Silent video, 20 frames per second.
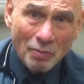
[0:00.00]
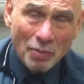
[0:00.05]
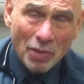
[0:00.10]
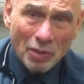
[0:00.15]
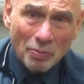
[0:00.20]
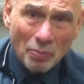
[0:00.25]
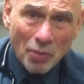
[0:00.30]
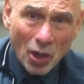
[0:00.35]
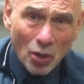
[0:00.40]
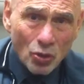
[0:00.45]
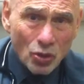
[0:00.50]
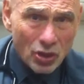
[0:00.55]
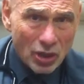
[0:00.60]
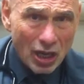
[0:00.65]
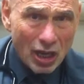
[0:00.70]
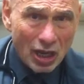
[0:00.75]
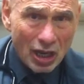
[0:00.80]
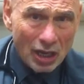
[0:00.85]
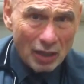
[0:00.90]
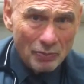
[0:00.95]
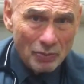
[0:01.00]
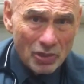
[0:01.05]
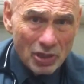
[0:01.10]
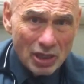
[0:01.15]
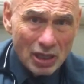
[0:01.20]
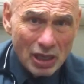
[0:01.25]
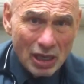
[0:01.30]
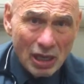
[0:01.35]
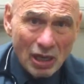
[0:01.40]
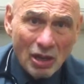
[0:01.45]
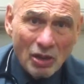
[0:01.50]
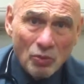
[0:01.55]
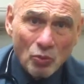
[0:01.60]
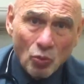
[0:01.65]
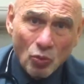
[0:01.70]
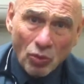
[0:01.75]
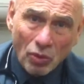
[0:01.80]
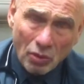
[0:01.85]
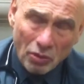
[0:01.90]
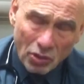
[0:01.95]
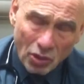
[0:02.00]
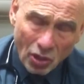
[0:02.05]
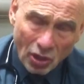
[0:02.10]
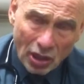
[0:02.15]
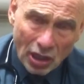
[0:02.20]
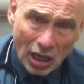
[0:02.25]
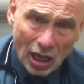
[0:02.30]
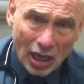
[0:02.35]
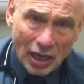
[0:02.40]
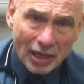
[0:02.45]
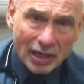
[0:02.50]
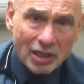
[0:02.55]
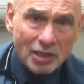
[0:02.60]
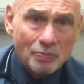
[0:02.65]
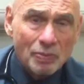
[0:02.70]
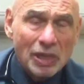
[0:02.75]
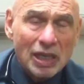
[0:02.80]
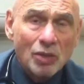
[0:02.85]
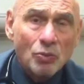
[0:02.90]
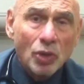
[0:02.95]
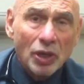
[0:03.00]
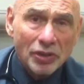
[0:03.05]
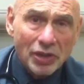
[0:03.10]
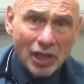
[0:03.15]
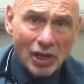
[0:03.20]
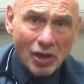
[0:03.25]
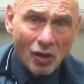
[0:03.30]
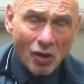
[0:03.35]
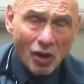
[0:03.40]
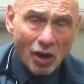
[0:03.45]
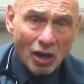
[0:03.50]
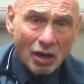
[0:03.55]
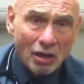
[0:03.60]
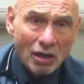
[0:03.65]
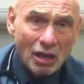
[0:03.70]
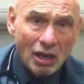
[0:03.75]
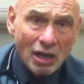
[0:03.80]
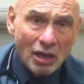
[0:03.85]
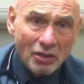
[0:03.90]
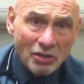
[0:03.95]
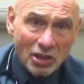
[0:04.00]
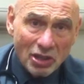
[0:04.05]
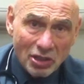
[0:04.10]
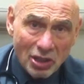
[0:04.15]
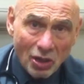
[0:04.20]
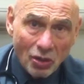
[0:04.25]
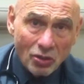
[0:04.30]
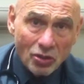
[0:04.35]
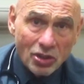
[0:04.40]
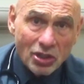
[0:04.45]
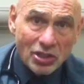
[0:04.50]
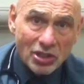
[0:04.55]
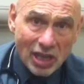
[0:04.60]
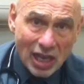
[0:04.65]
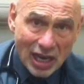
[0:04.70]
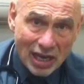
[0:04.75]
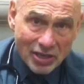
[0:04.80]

but most times, narcotics being what they are, the dose is